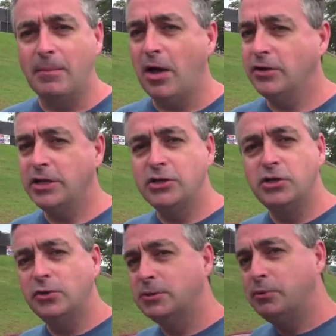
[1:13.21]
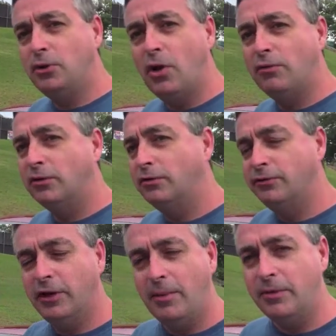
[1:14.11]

All you need to do is pull over, fill up